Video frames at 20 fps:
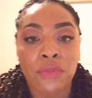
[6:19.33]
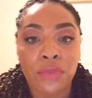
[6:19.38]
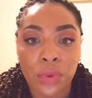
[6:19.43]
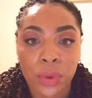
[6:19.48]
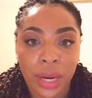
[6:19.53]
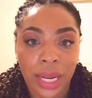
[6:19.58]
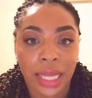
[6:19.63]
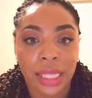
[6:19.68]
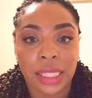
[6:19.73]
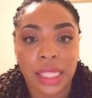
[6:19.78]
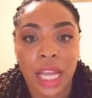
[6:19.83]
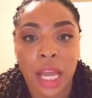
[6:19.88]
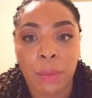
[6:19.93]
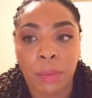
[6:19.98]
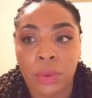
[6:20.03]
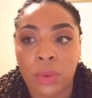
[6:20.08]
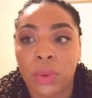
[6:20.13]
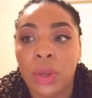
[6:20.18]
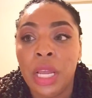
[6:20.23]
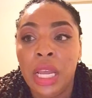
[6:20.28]
For
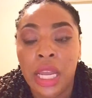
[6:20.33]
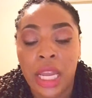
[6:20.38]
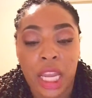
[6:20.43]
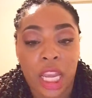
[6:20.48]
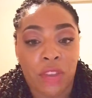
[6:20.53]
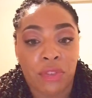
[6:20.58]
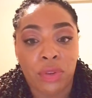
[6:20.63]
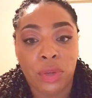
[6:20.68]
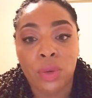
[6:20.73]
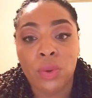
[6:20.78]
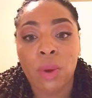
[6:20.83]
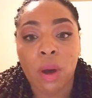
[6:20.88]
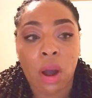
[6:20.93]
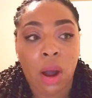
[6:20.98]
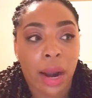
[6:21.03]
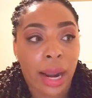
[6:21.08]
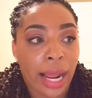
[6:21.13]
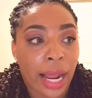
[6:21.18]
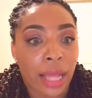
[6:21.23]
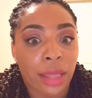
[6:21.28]
example, if you
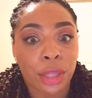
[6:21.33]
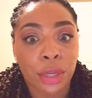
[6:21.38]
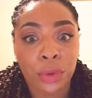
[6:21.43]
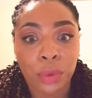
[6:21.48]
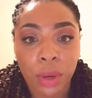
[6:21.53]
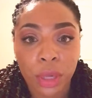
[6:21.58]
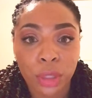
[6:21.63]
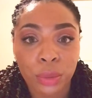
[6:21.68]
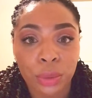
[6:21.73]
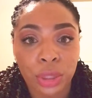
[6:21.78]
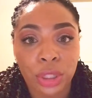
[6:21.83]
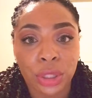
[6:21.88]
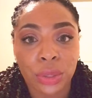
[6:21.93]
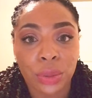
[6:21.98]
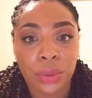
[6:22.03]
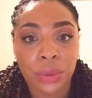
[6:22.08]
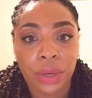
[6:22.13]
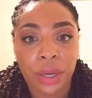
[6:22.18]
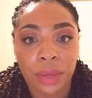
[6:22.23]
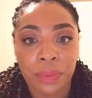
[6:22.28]
are at the grocery
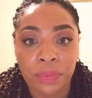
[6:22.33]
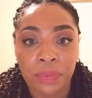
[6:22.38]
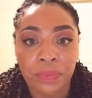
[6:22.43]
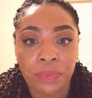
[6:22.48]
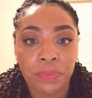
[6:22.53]
store